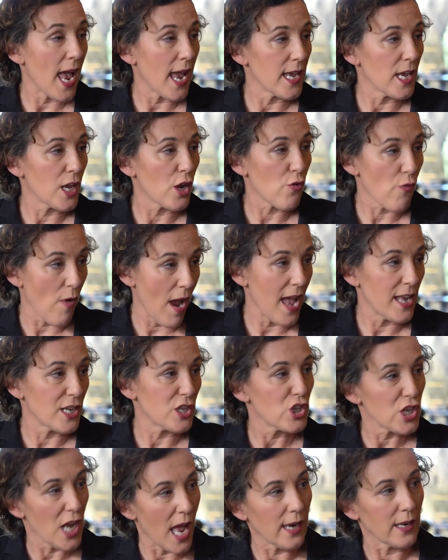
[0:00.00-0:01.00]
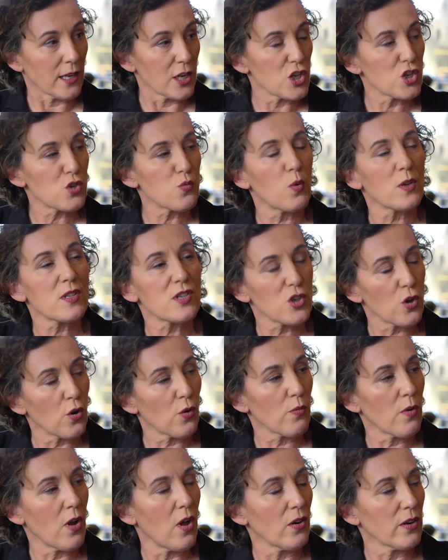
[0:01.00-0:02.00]
a grand challenge. What's
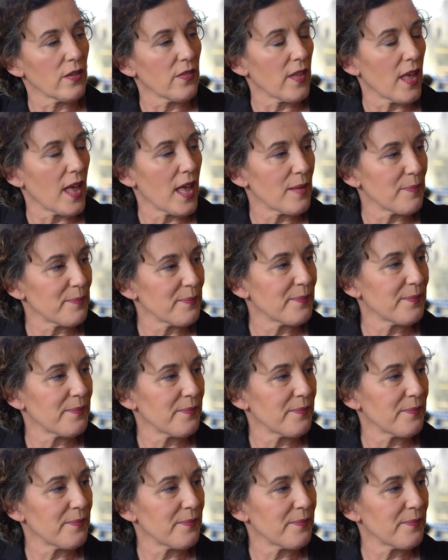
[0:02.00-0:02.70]
your role in that?